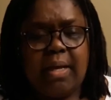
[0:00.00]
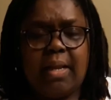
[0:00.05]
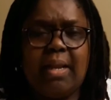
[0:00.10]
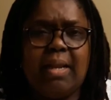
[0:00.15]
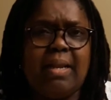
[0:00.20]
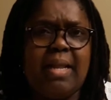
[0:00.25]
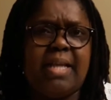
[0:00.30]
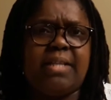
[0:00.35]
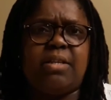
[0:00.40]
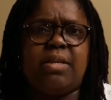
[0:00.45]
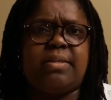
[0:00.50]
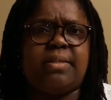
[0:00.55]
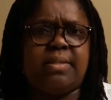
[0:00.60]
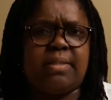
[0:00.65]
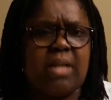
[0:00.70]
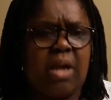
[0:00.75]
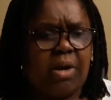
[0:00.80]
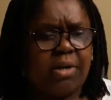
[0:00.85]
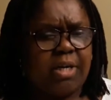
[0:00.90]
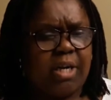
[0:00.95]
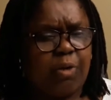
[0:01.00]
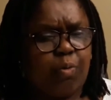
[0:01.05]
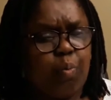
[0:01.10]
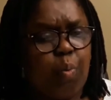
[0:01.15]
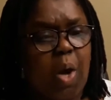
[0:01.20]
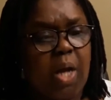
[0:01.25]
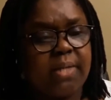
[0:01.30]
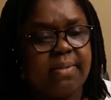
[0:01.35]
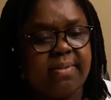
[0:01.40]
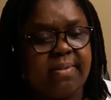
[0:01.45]
"Let us start at
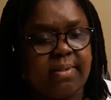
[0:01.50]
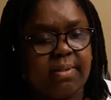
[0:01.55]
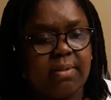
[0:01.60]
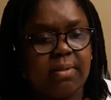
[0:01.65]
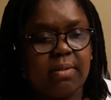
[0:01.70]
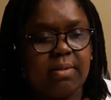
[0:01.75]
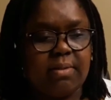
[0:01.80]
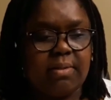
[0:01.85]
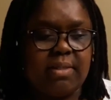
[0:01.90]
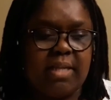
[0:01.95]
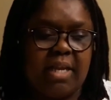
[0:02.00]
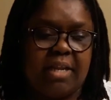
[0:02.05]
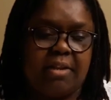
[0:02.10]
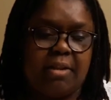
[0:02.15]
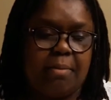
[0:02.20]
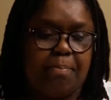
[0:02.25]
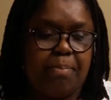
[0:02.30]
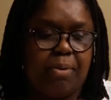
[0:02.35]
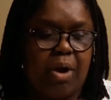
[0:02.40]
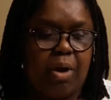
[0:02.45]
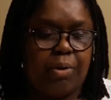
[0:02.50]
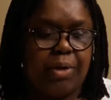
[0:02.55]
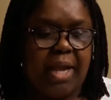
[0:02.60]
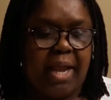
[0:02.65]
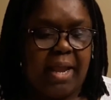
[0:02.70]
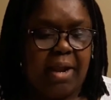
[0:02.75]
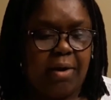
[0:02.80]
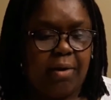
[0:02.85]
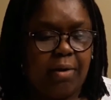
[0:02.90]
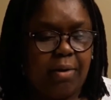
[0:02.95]
once," said the proud
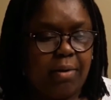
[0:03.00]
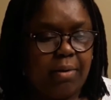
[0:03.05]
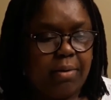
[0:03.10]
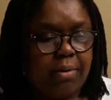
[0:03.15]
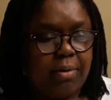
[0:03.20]
hare.